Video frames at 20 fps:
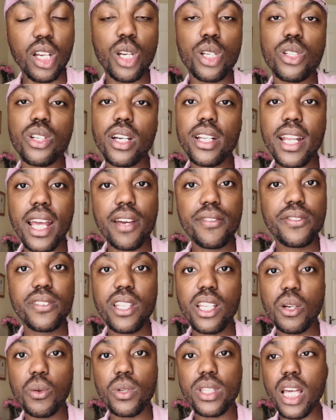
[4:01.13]
You can have
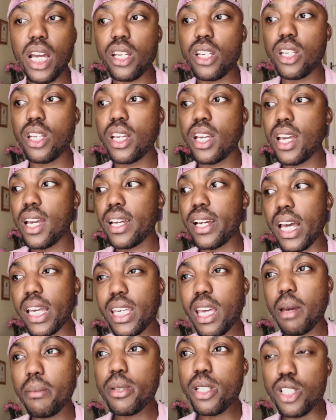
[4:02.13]
thing with like
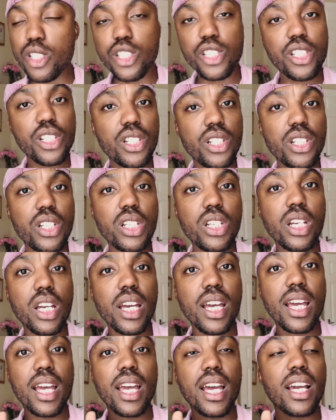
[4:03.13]
cabbage,
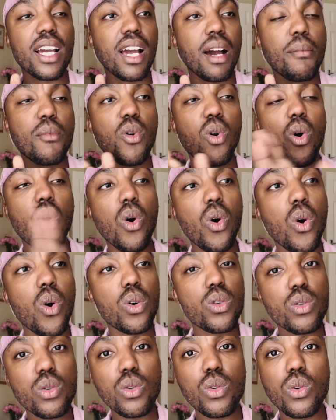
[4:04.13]
ka
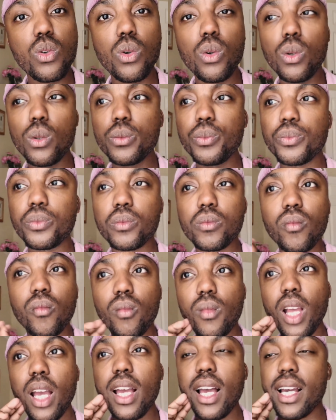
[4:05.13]
mogodu,
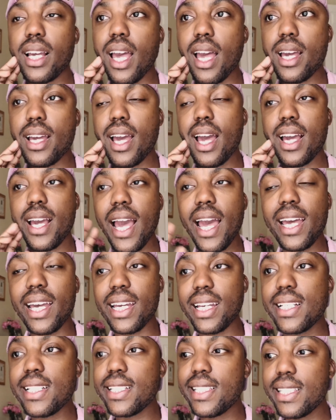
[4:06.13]
ka
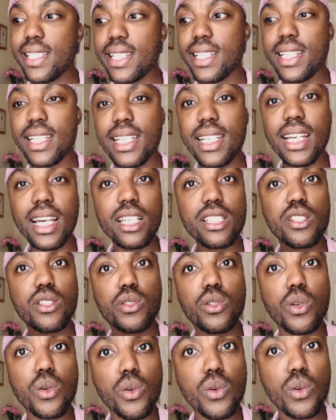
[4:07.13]
rice, ka
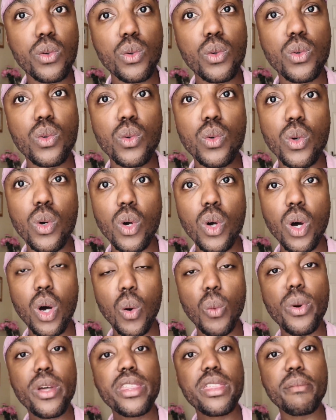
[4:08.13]
stew,
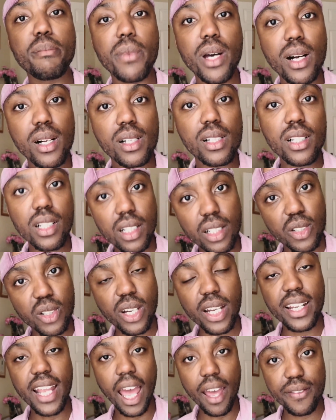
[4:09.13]
with milk. You
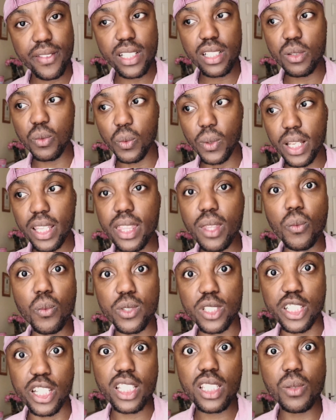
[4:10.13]
can have it with
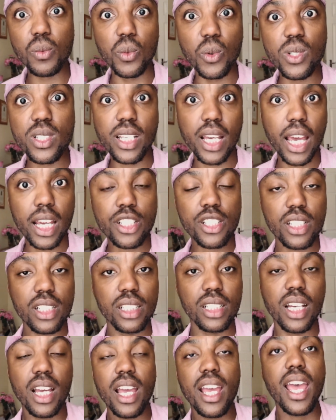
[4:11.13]
just water actually.